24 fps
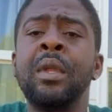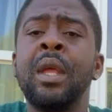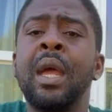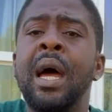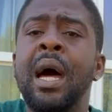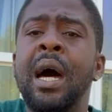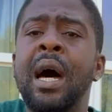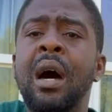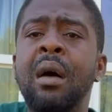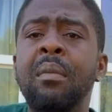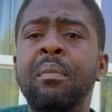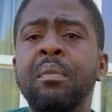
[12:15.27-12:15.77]

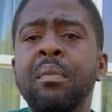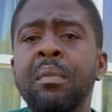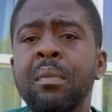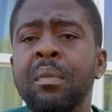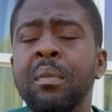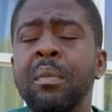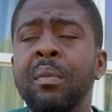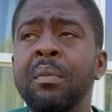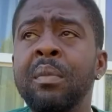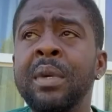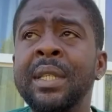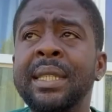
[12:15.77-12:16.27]
Um,
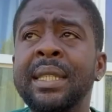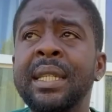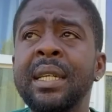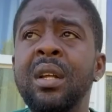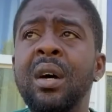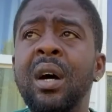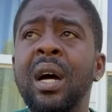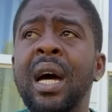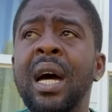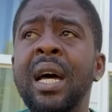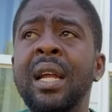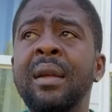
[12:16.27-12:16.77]
I sit
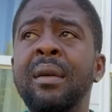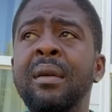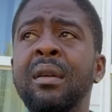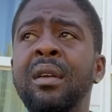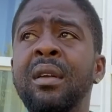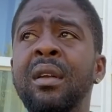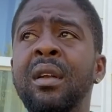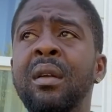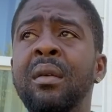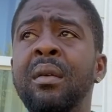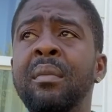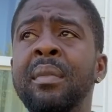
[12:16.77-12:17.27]
down and
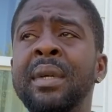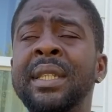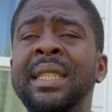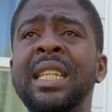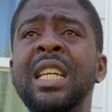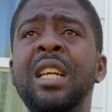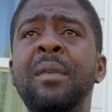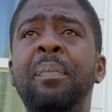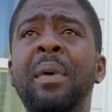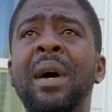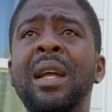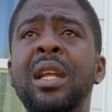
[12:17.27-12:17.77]
I see
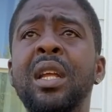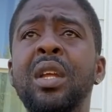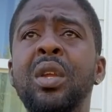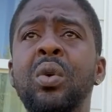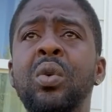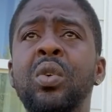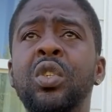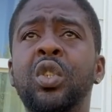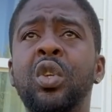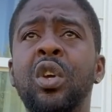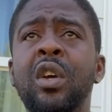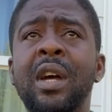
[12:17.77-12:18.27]
it the
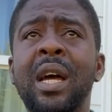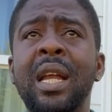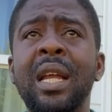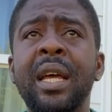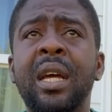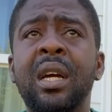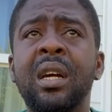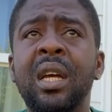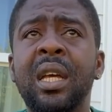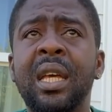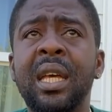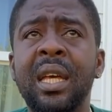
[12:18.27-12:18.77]
news where a
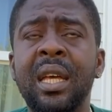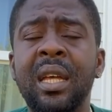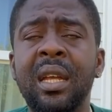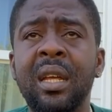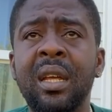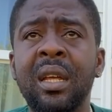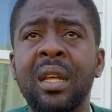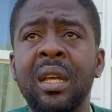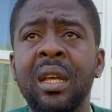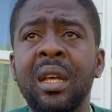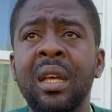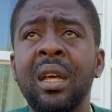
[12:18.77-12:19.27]
little kid,
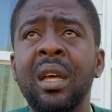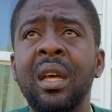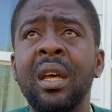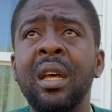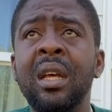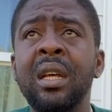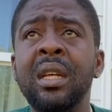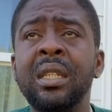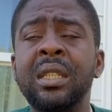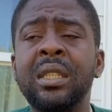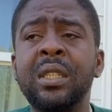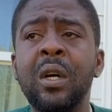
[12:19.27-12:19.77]

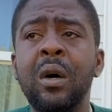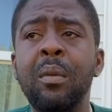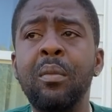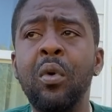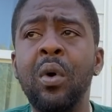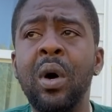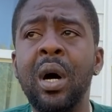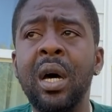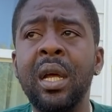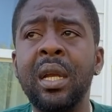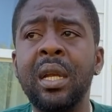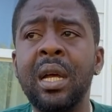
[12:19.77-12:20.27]

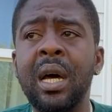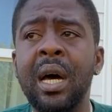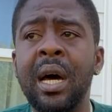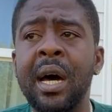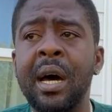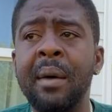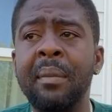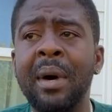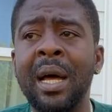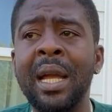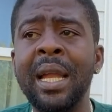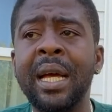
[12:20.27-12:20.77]
someone,
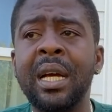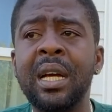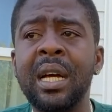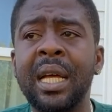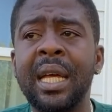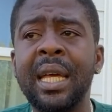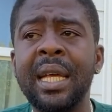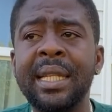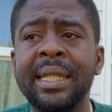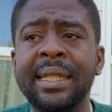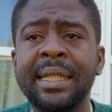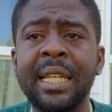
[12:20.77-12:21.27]
um, a little
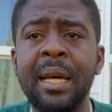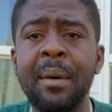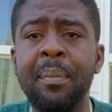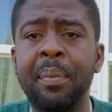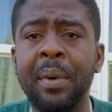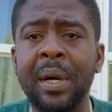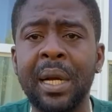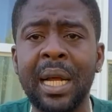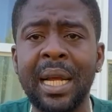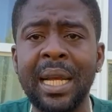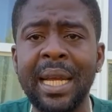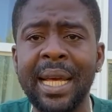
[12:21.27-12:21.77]
kid step
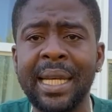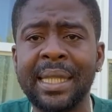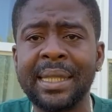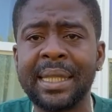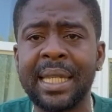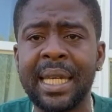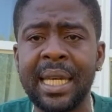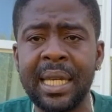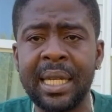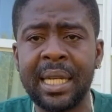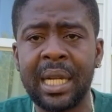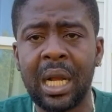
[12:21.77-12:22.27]
on a next
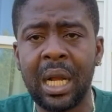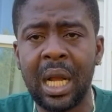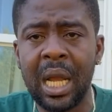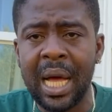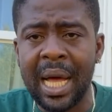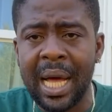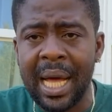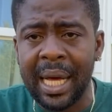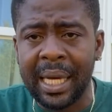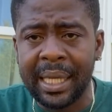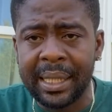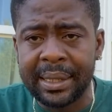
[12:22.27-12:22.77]
kid,
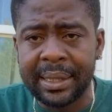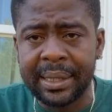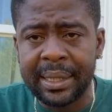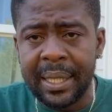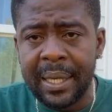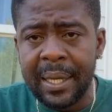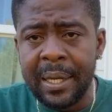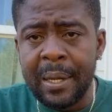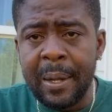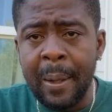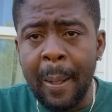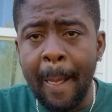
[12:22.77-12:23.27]
Clarks,
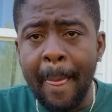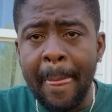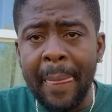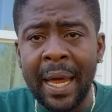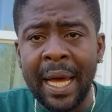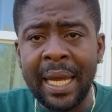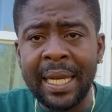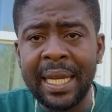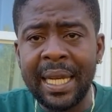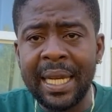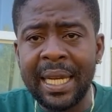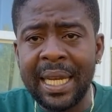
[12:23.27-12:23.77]

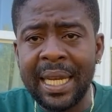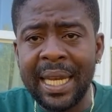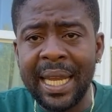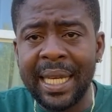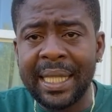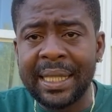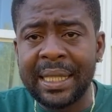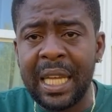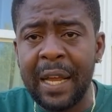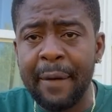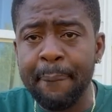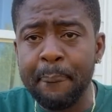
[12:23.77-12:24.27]
and then the
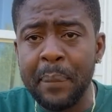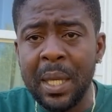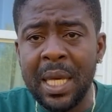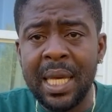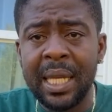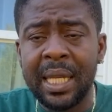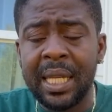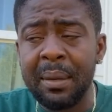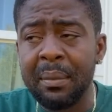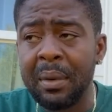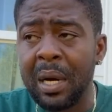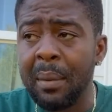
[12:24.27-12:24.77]
next kid
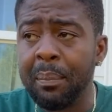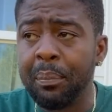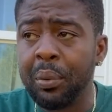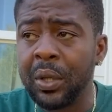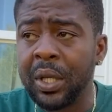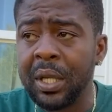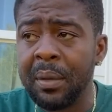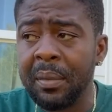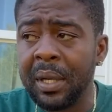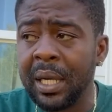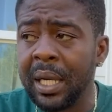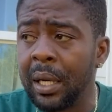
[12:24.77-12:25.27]
beat him and put
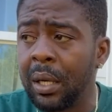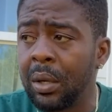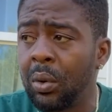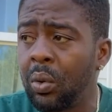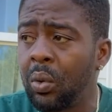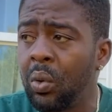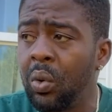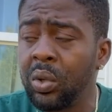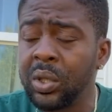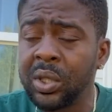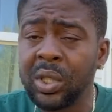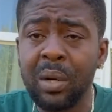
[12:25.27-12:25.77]
him in a
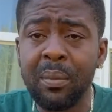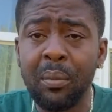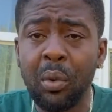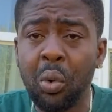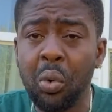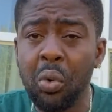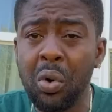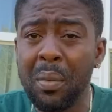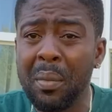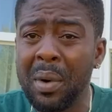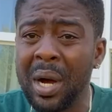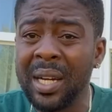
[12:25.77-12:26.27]
some
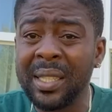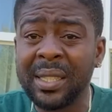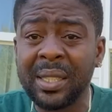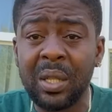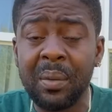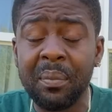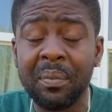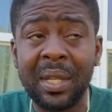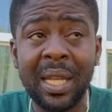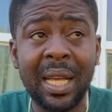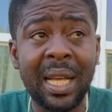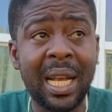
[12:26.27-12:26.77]
coma or
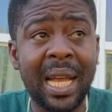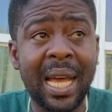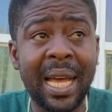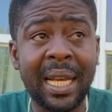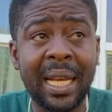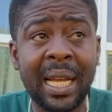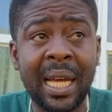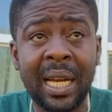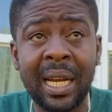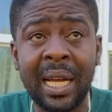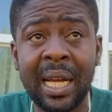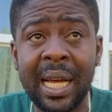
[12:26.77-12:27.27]
something like
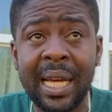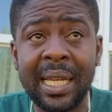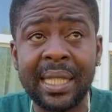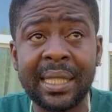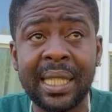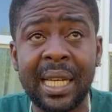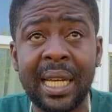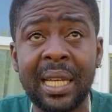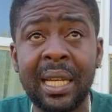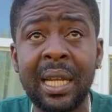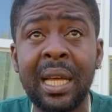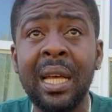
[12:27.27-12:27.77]
that, guys.
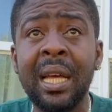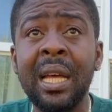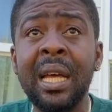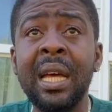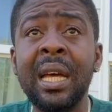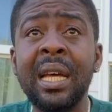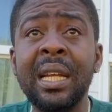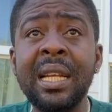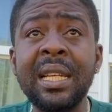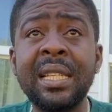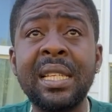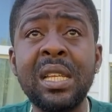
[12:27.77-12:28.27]
And
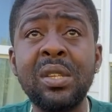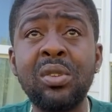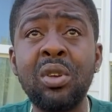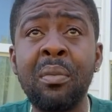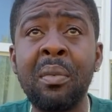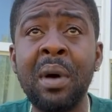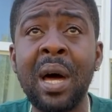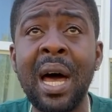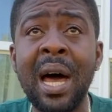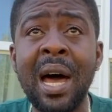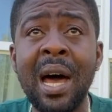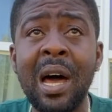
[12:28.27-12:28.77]
this is
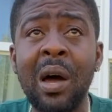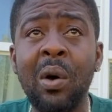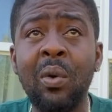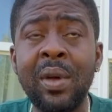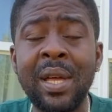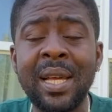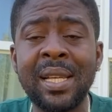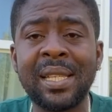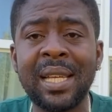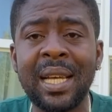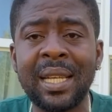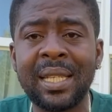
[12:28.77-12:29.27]
what I
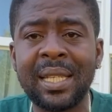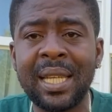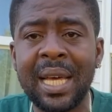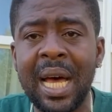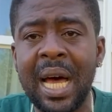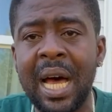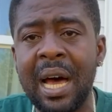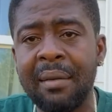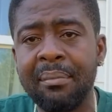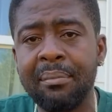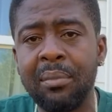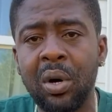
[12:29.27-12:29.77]
always a
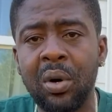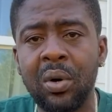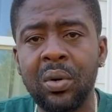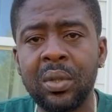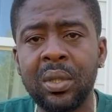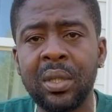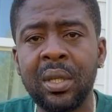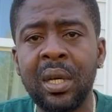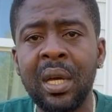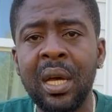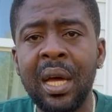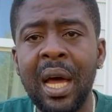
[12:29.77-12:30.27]
talk about.
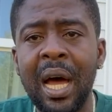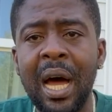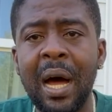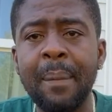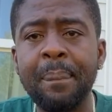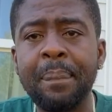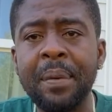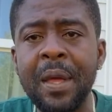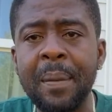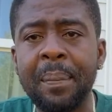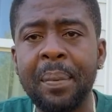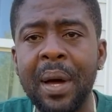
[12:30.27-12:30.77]
And
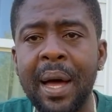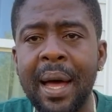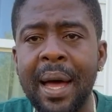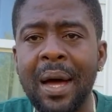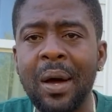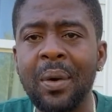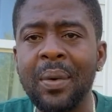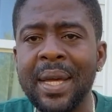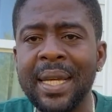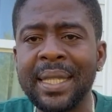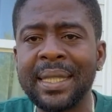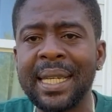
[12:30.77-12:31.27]
people
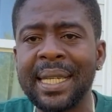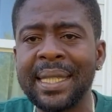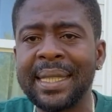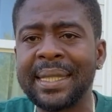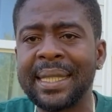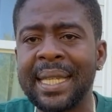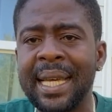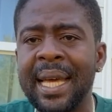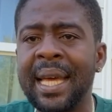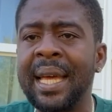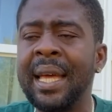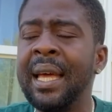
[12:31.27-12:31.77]
always I
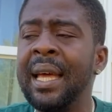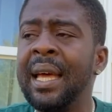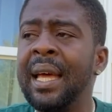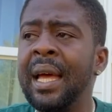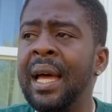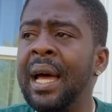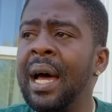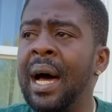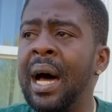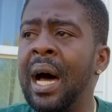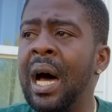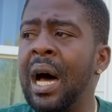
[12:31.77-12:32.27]
say,
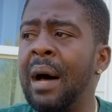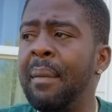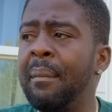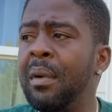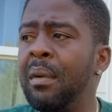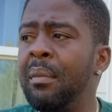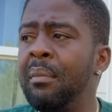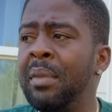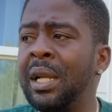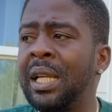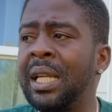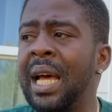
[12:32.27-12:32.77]

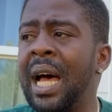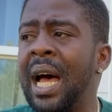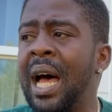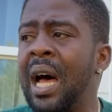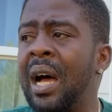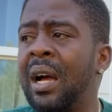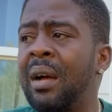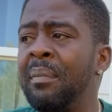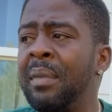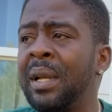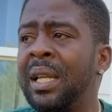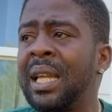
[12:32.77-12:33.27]
um, I
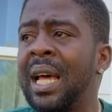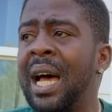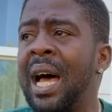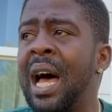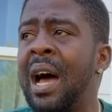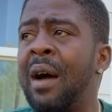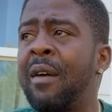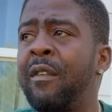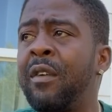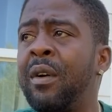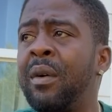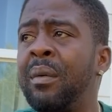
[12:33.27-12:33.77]
talk, I
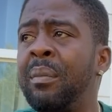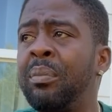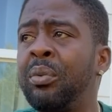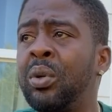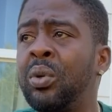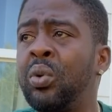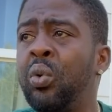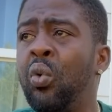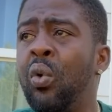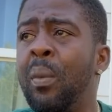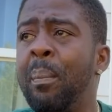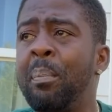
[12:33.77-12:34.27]
talk
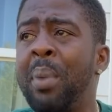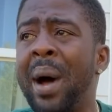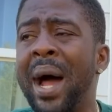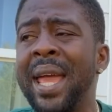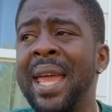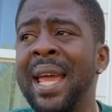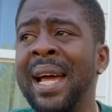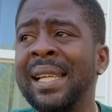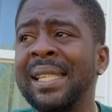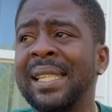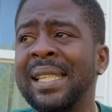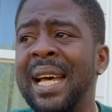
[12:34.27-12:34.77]
too
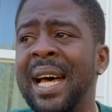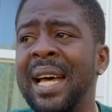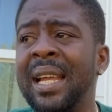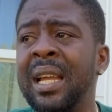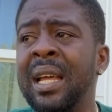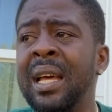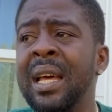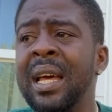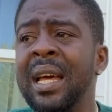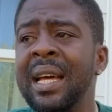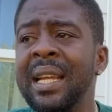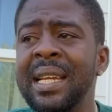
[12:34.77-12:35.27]
biased and
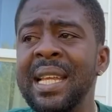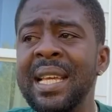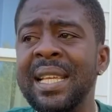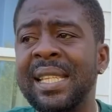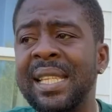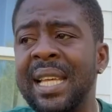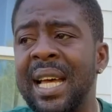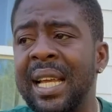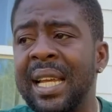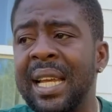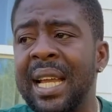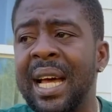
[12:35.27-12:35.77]

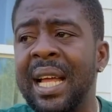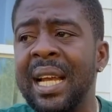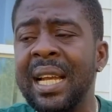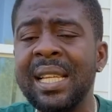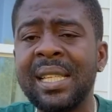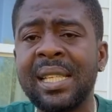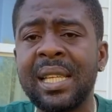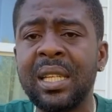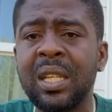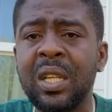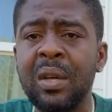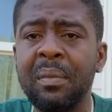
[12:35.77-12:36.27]
this and that.
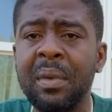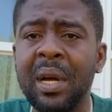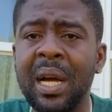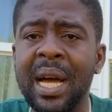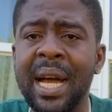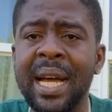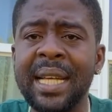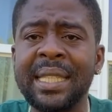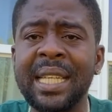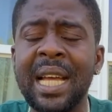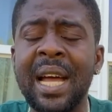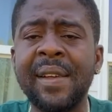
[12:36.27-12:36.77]
Listen to me,
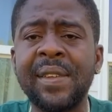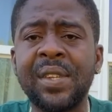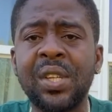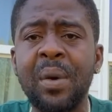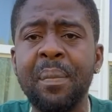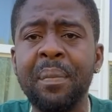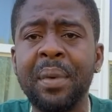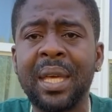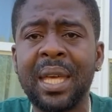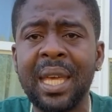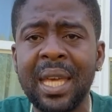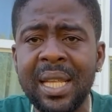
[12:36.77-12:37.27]
guys. You have
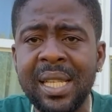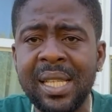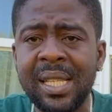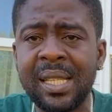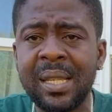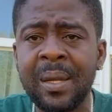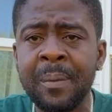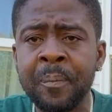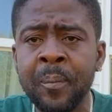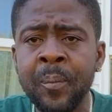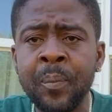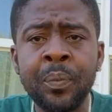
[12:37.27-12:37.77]
some kids
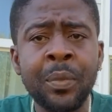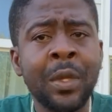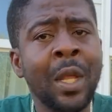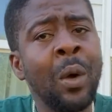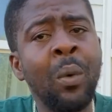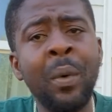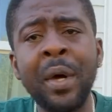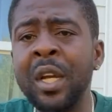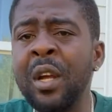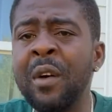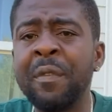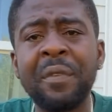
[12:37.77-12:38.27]

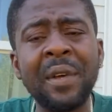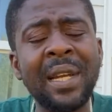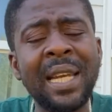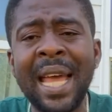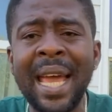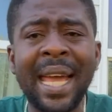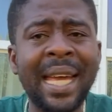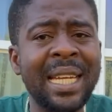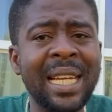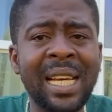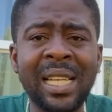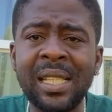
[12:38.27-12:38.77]
we're not for
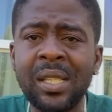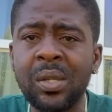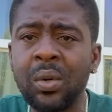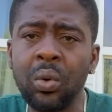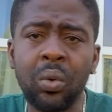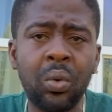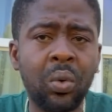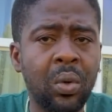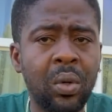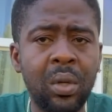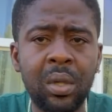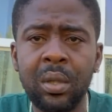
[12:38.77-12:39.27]
day in a
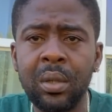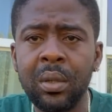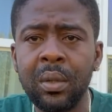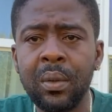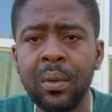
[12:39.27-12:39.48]
school.